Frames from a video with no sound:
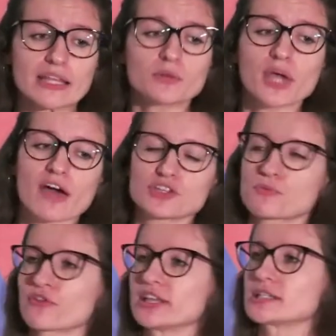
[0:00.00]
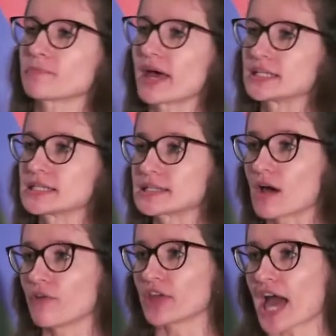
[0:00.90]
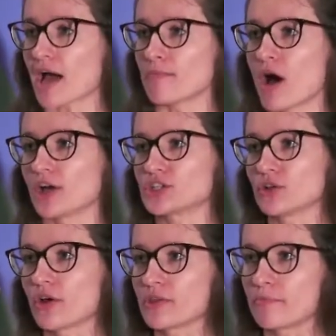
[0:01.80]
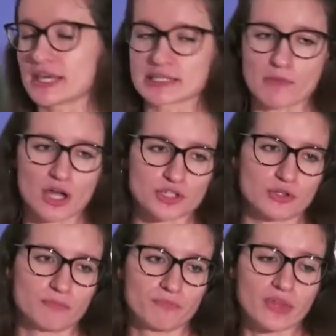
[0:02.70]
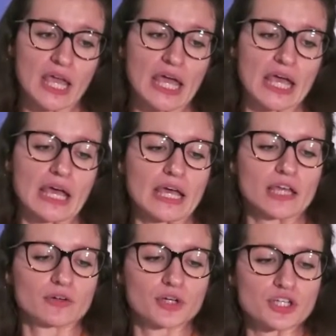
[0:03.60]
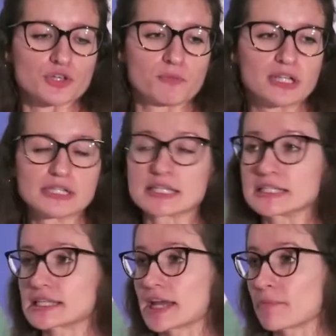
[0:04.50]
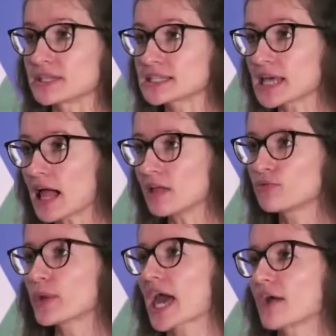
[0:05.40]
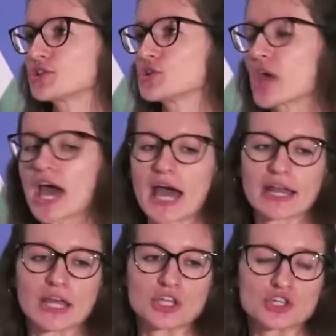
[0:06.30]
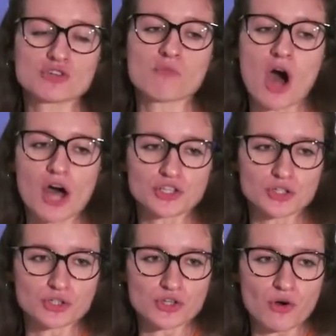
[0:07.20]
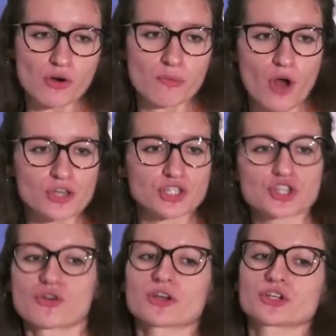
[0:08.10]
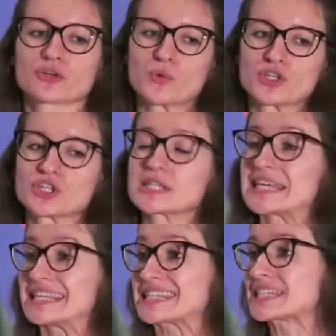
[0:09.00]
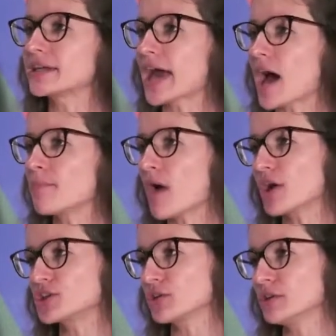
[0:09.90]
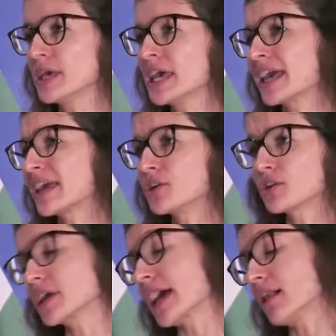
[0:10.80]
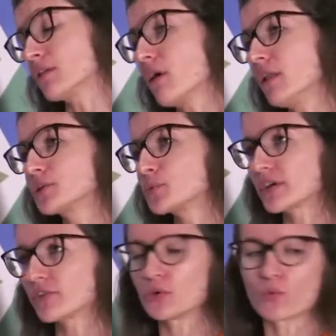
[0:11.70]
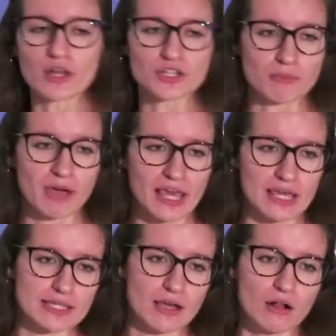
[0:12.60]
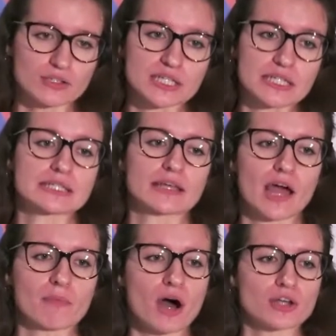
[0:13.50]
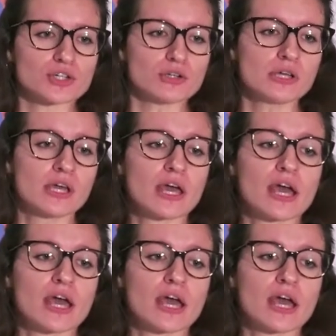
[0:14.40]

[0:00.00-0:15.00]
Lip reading: Then we have to provide the dependency of the app module on the base module. In order to build Instant App itself, we have to add a new module to our project structure, which is Instant App module. Again, you can call it whatever you want. In my case, I called it Instant App module.